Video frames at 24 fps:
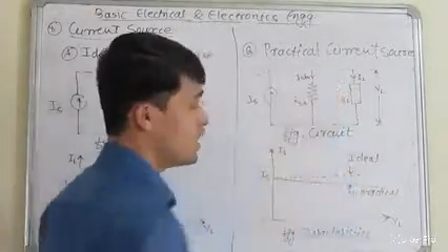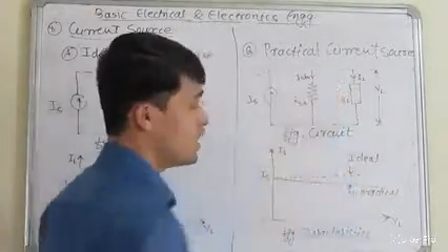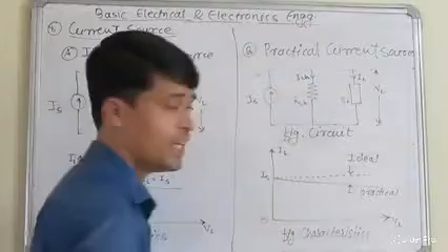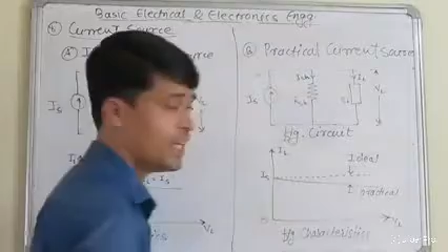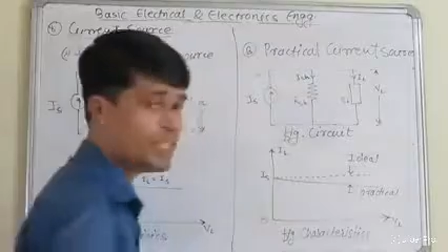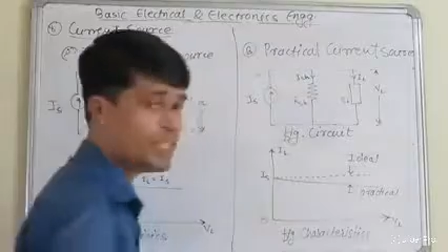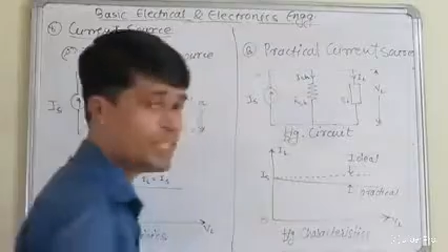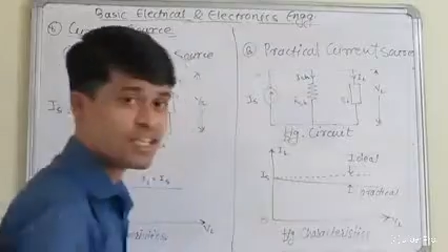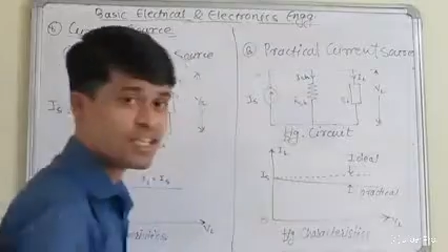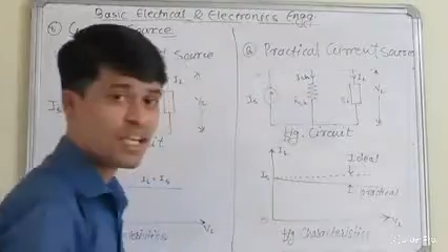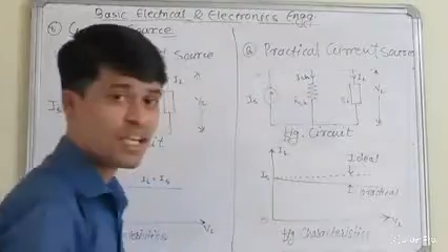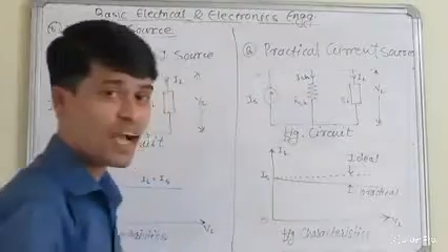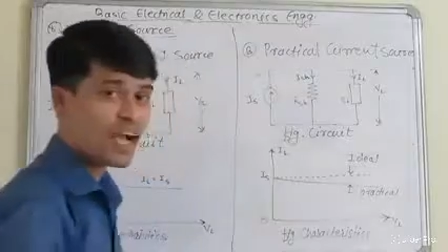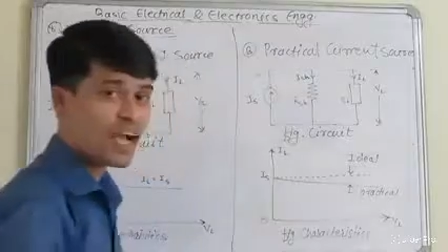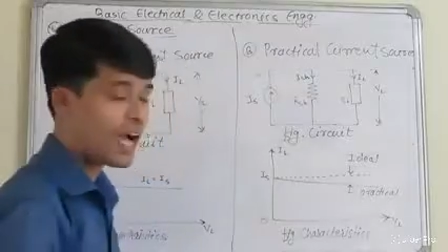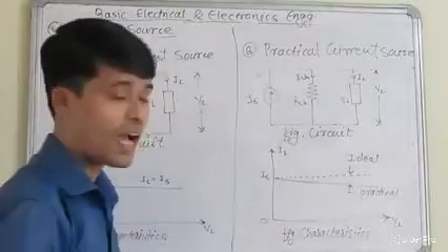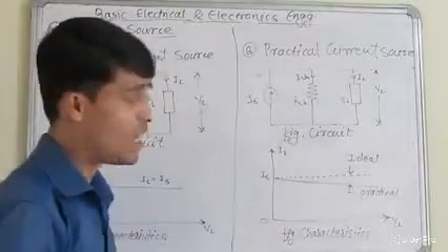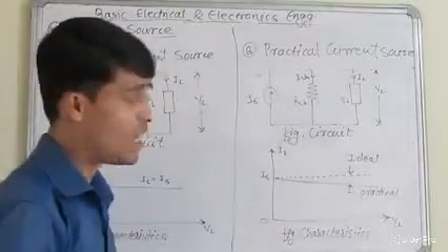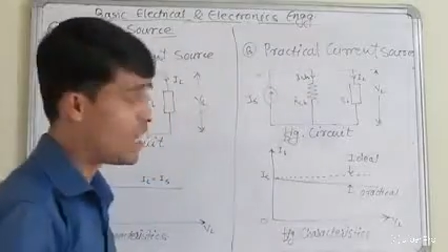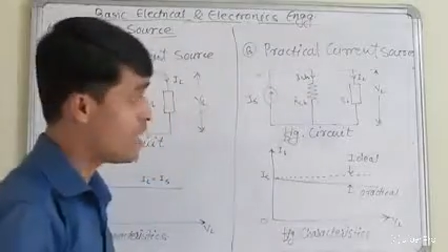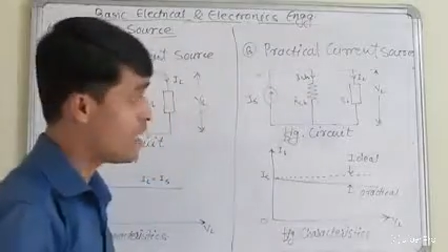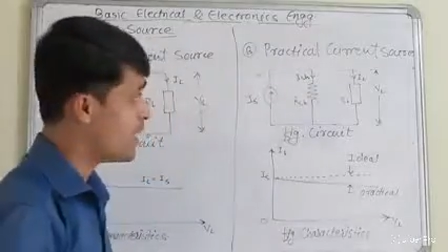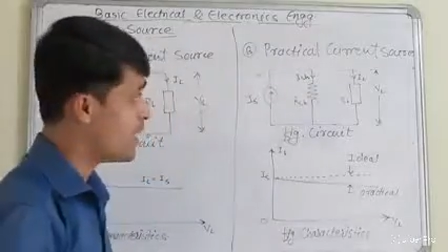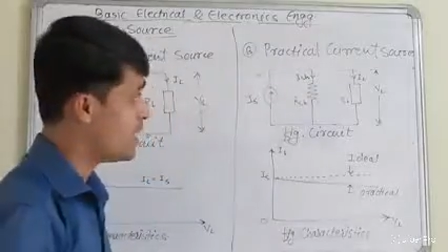is
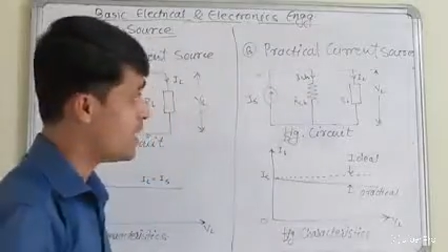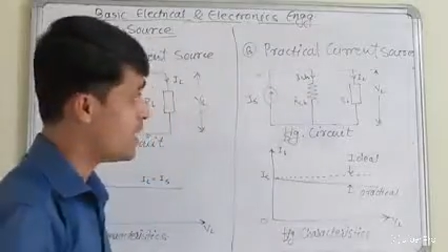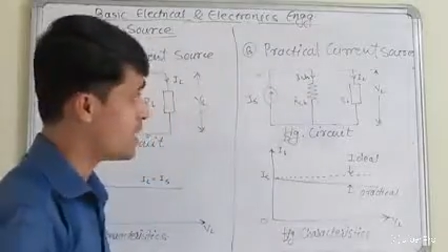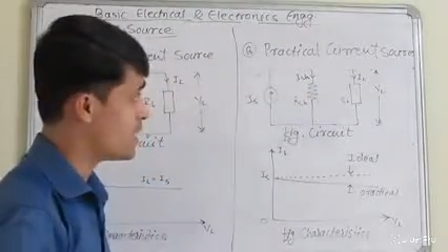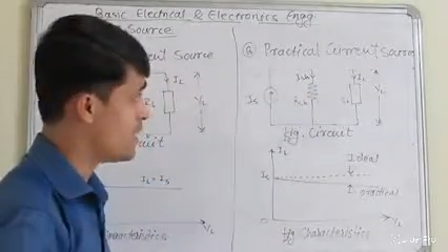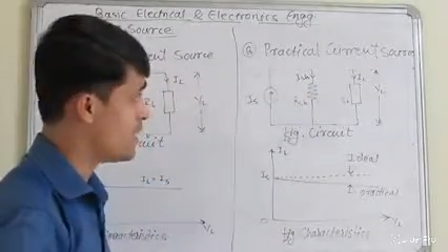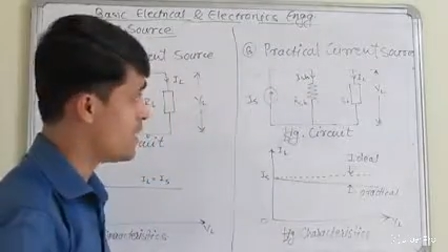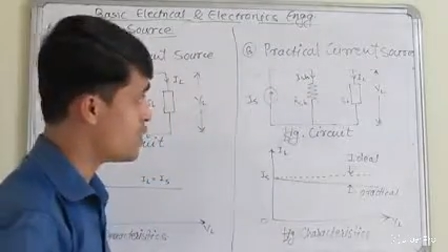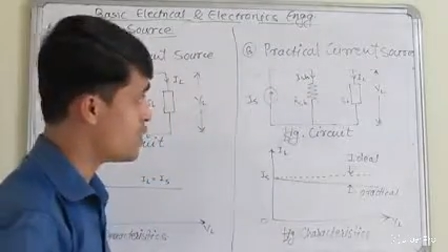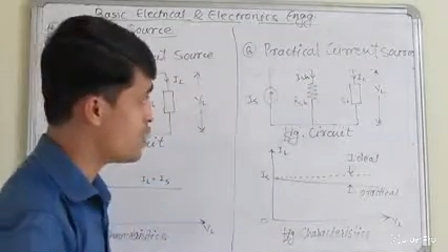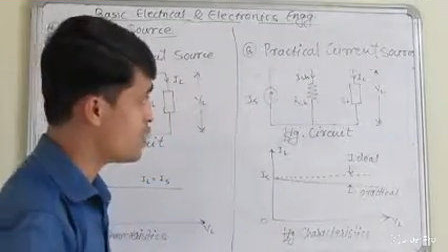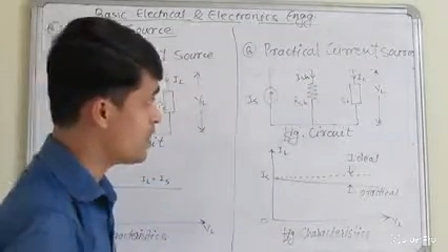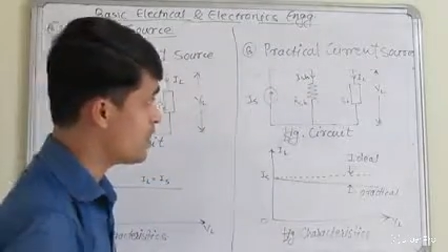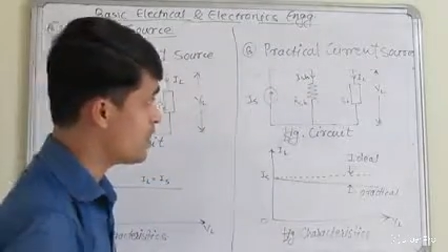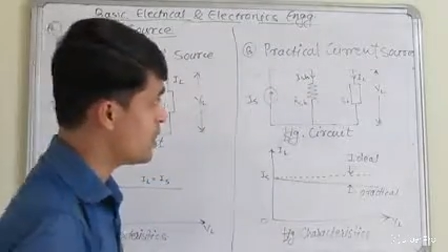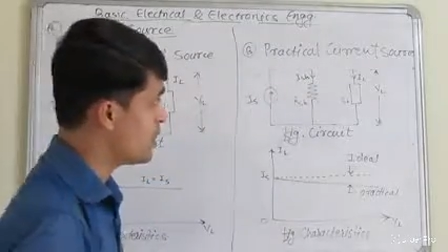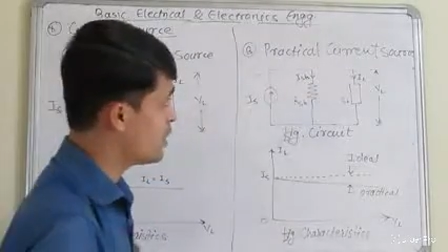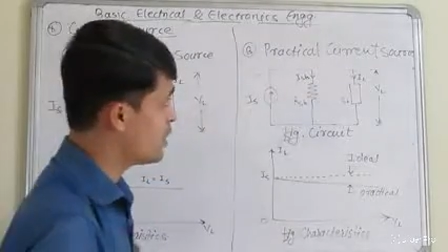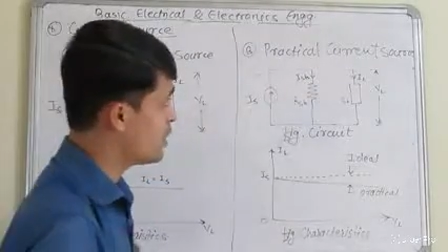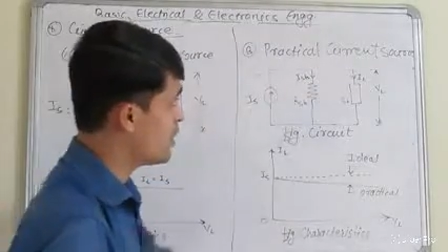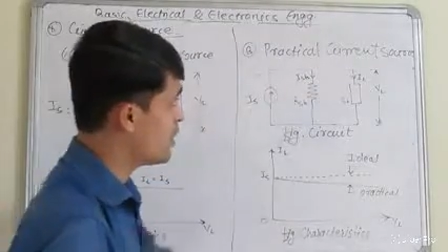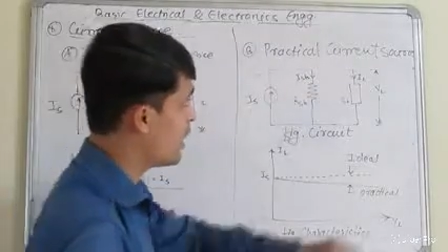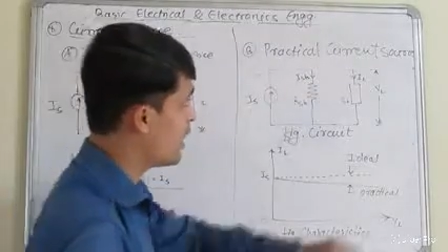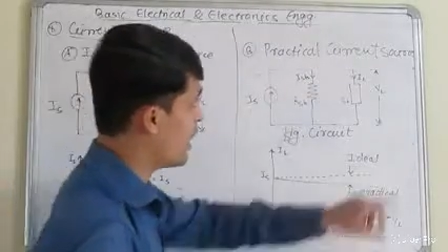ISH,
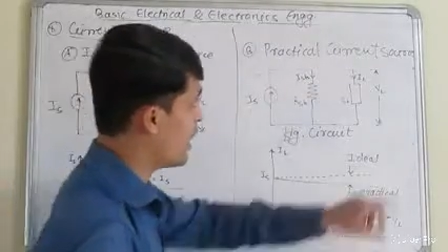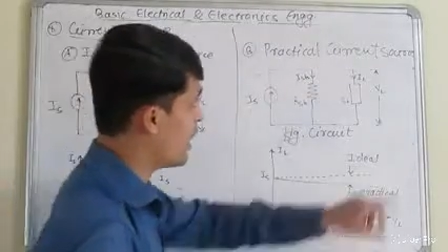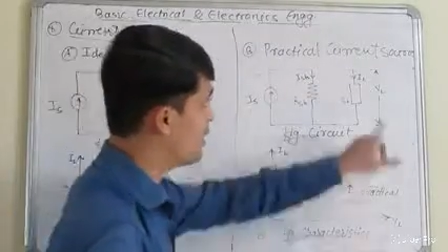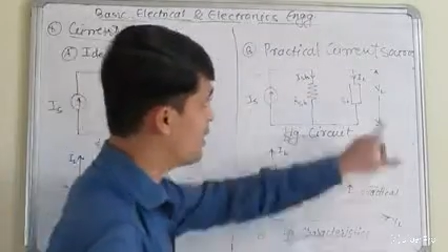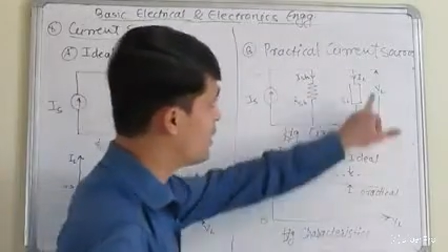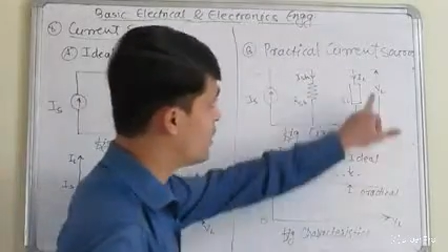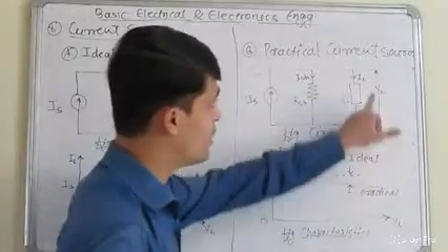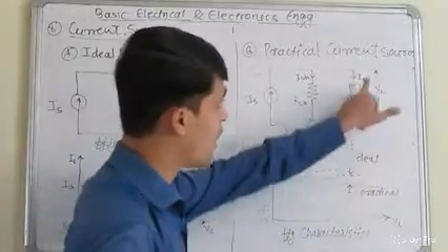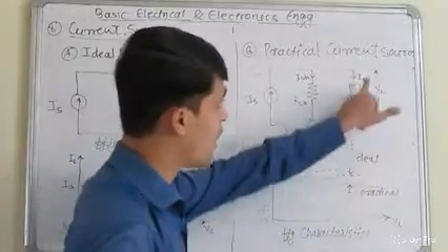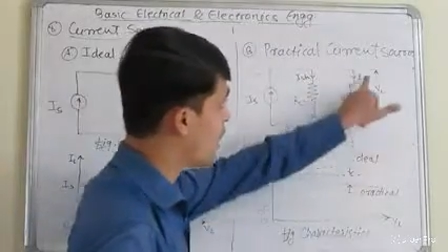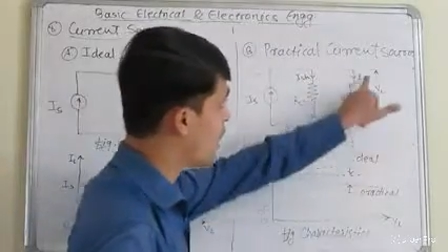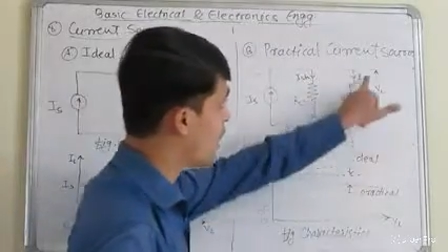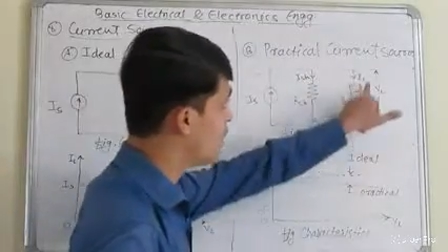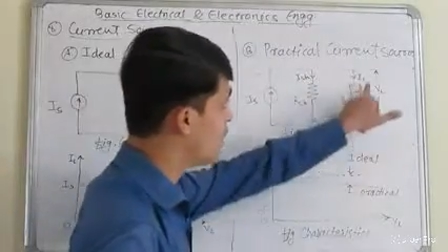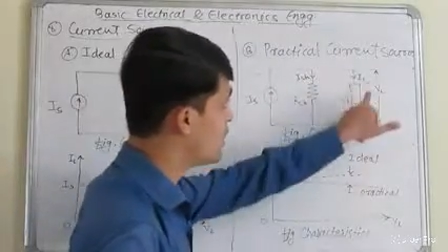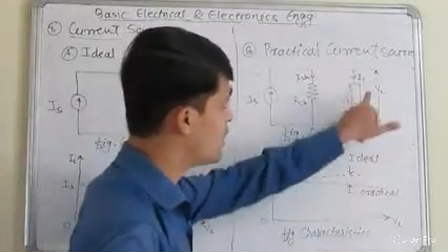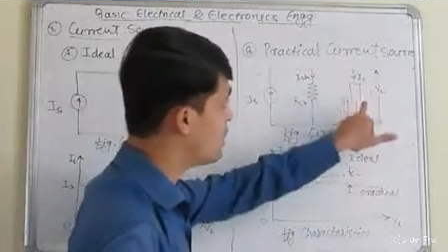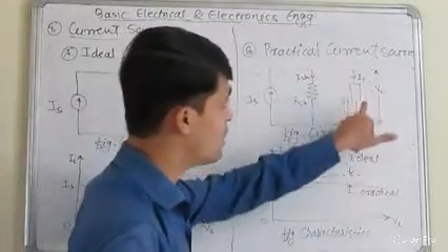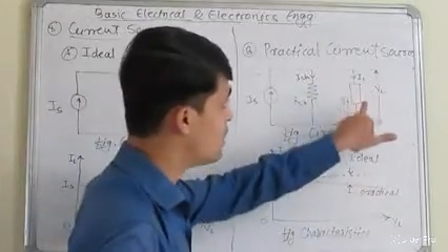and the IL